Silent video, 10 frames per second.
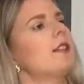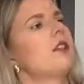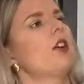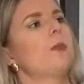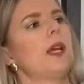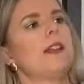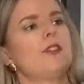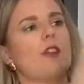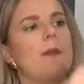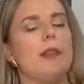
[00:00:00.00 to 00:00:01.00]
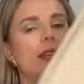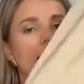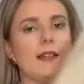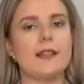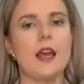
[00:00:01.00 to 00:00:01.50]
on my Instagram in
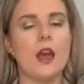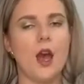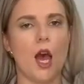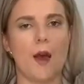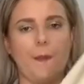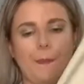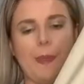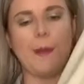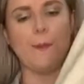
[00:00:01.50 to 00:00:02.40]
these um,